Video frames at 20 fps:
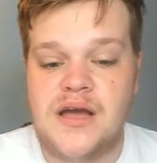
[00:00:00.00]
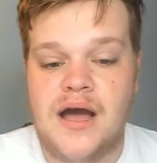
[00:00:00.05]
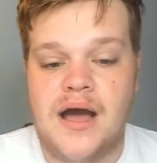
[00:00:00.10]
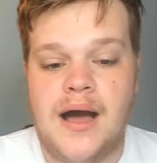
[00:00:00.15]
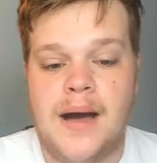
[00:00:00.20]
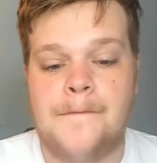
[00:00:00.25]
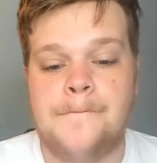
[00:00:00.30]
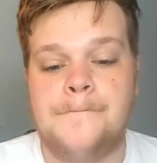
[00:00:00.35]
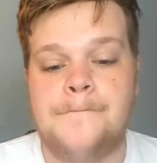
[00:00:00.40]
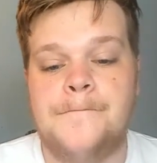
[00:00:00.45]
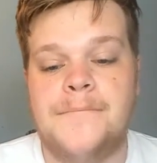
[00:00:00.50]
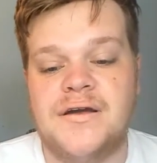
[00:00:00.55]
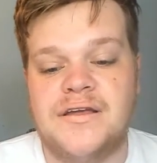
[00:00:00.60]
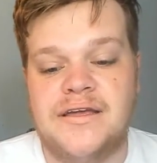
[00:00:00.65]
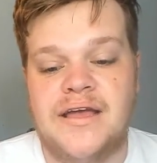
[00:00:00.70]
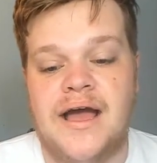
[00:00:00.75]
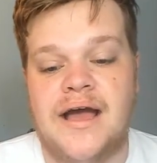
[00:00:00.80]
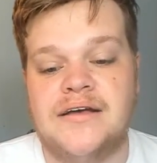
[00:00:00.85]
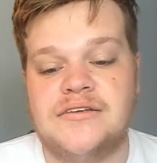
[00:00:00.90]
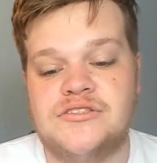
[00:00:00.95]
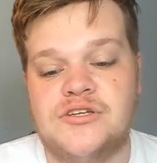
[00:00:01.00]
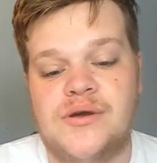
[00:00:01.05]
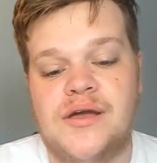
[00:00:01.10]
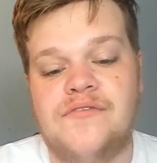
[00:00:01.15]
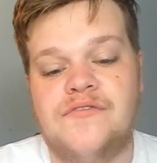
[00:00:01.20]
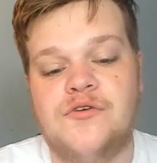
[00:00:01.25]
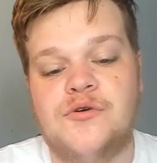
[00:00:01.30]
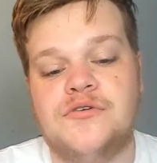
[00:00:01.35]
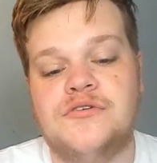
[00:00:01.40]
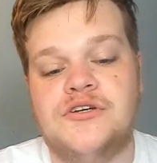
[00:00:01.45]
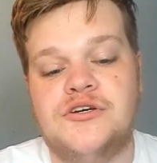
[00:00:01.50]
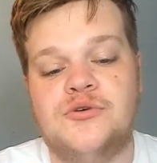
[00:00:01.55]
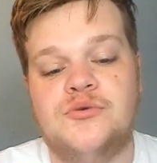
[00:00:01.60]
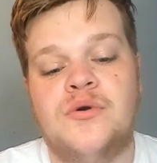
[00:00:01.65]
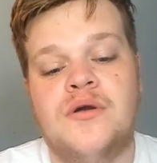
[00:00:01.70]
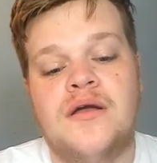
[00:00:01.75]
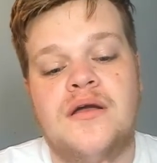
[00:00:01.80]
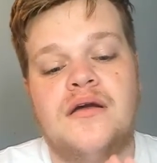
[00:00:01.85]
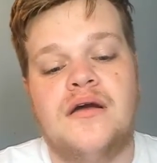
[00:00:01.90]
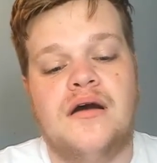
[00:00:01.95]
But yeah, so if you're new,
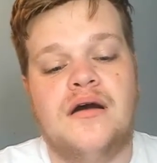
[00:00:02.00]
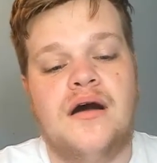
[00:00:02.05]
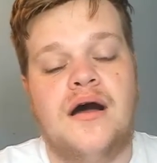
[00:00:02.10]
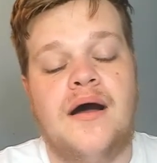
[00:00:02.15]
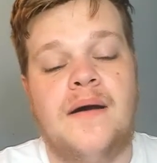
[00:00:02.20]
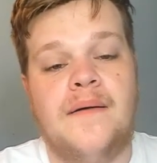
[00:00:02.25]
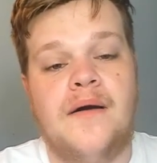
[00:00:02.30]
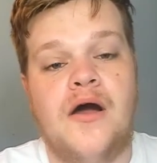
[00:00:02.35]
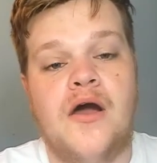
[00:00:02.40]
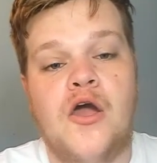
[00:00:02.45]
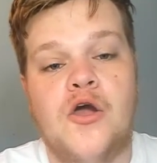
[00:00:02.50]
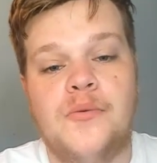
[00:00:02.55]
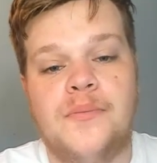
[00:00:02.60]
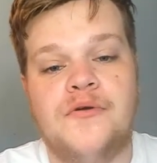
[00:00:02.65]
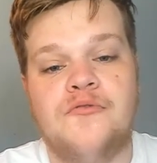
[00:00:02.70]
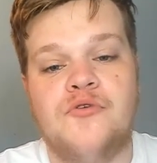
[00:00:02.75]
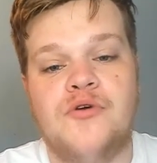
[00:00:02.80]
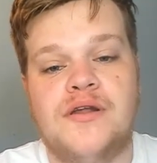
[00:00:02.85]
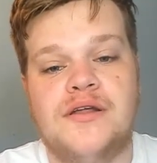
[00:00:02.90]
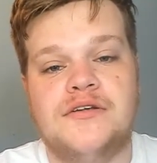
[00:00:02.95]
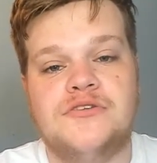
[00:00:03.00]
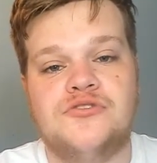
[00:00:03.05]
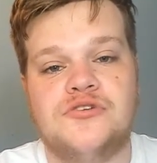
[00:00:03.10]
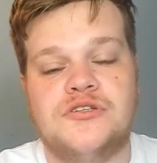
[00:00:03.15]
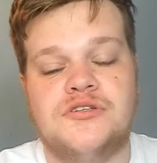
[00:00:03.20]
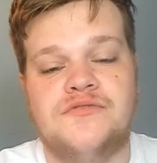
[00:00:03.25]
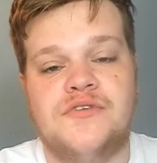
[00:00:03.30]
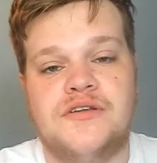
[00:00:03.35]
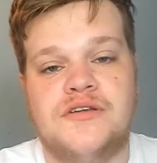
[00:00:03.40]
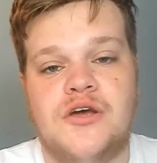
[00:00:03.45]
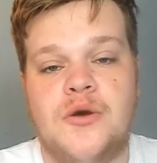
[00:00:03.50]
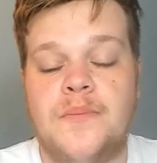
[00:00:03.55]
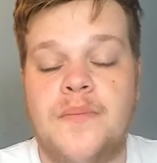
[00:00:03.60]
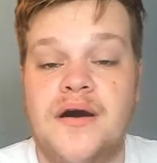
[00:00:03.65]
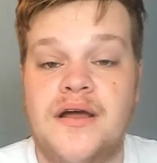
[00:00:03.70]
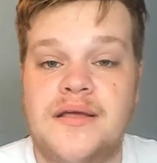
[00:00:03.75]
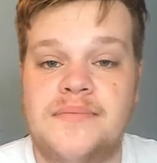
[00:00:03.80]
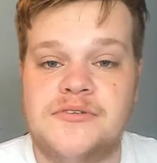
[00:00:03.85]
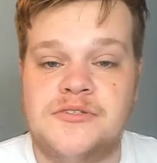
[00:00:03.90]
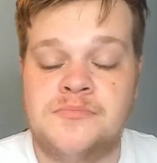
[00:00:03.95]
I hope you really enjoyed the video.
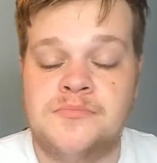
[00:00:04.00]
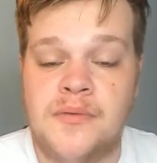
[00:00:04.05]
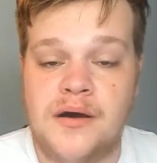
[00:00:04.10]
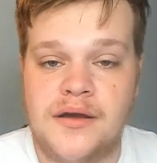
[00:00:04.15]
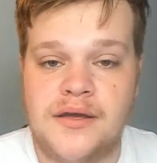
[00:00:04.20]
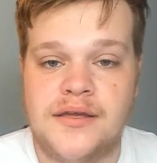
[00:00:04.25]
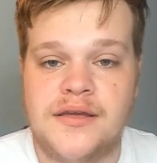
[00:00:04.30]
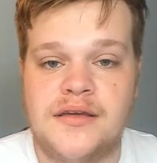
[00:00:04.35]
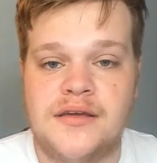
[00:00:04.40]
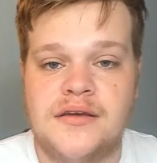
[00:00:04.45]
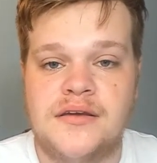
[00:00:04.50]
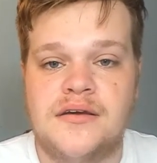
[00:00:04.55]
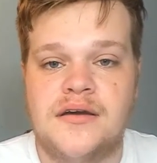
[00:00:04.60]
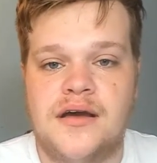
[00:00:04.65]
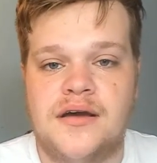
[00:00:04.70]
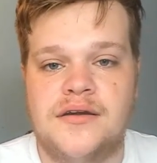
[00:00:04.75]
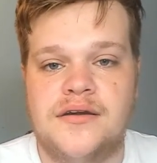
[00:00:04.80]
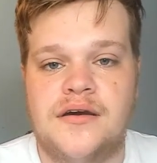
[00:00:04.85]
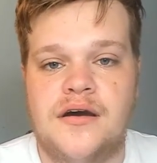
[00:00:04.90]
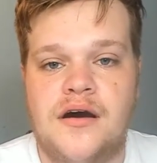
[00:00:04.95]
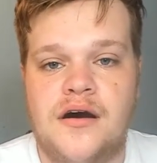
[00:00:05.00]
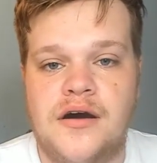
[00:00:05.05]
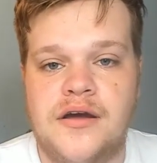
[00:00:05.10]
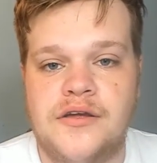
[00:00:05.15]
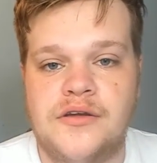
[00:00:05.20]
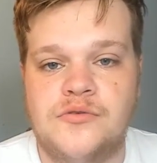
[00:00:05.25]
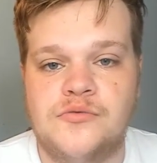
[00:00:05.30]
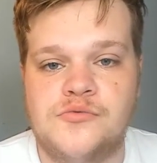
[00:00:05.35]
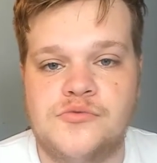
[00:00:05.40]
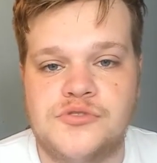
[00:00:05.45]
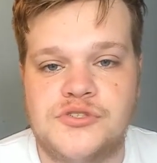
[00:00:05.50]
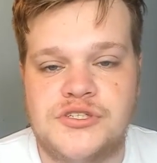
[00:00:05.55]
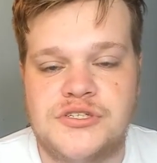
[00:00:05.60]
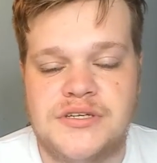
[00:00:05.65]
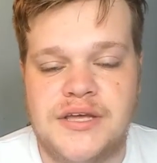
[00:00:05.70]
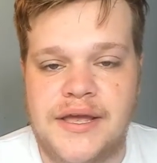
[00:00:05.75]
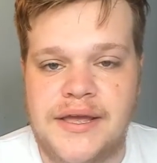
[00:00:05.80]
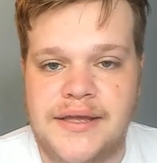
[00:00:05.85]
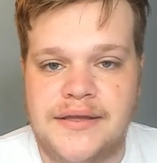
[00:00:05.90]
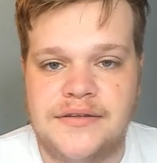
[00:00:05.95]
My name is Mike, and I will
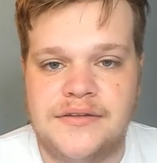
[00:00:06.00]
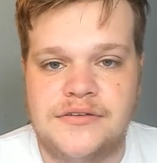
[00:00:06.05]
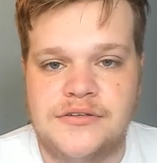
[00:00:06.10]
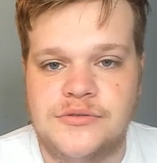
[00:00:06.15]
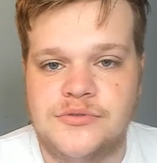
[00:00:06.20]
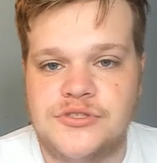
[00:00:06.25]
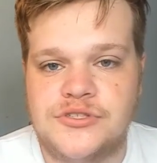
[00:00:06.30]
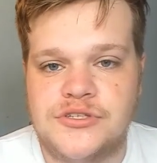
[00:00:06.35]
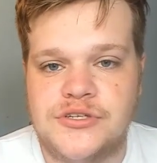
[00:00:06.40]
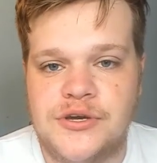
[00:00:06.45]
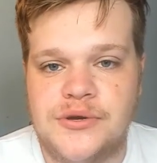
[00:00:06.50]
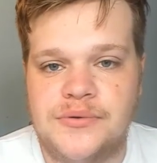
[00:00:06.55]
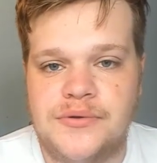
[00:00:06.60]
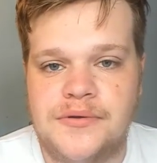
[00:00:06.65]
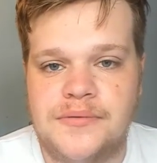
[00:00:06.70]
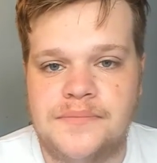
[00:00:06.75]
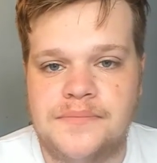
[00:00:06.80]
see you soon.